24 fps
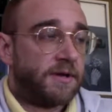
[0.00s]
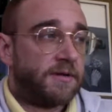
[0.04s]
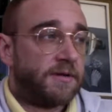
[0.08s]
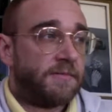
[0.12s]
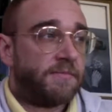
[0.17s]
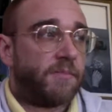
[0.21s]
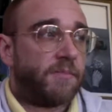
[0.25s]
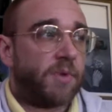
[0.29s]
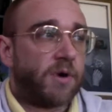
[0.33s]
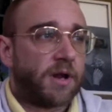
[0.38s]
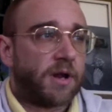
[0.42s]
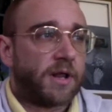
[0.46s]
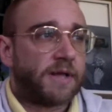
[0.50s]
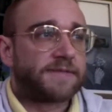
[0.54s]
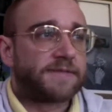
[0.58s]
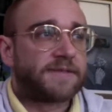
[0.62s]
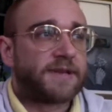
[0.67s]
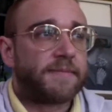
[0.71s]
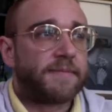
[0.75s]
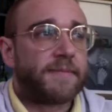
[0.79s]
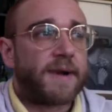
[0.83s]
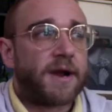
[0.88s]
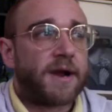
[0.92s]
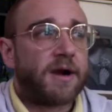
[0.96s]
more or less
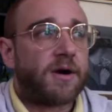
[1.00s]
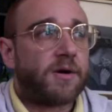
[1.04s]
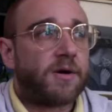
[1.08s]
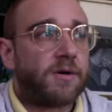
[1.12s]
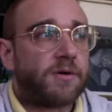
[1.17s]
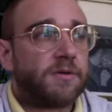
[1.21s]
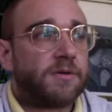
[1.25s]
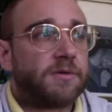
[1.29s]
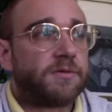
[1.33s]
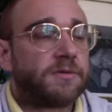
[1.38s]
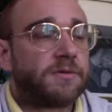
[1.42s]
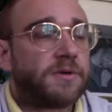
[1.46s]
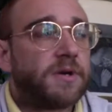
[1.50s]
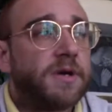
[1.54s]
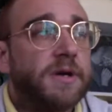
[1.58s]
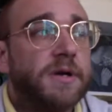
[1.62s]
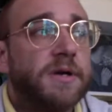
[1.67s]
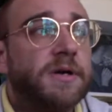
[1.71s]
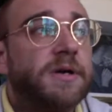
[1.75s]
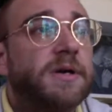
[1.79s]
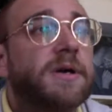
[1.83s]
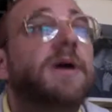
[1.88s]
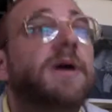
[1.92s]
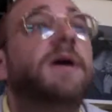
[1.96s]
on my own.
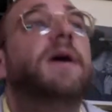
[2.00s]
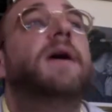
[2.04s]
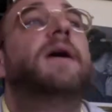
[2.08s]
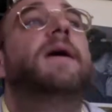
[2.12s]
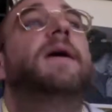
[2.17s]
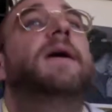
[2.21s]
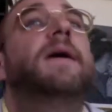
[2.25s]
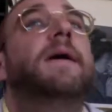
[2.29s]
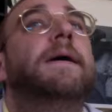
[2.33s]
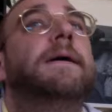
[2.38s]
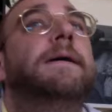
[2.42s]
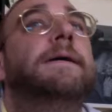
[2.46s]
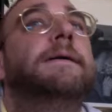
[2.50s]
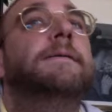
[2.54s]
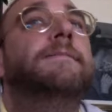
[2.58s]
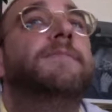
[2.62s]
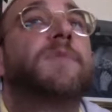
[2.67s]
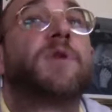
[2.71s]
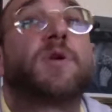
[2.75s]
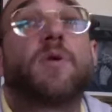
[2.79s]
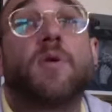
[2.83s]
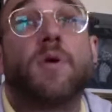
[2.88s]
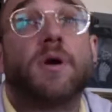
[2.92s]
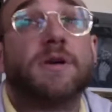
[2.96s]

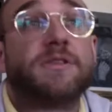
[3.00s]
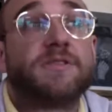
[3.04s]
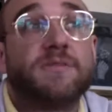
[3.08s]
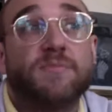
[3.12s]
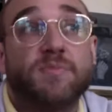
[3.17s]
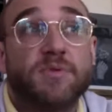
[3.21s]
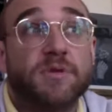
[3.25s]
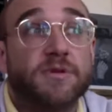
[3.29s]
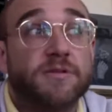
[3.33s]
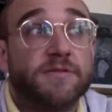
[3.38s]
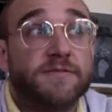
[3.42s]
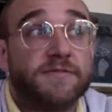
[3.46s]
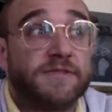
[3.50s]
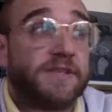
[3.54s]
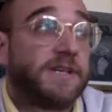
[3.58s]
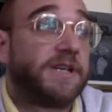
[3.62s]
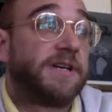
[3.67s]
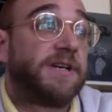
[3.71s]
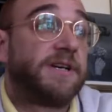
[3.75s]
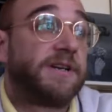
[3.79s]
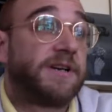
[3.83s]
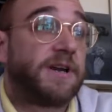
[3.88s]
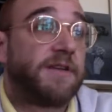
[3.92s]
The courts approved it.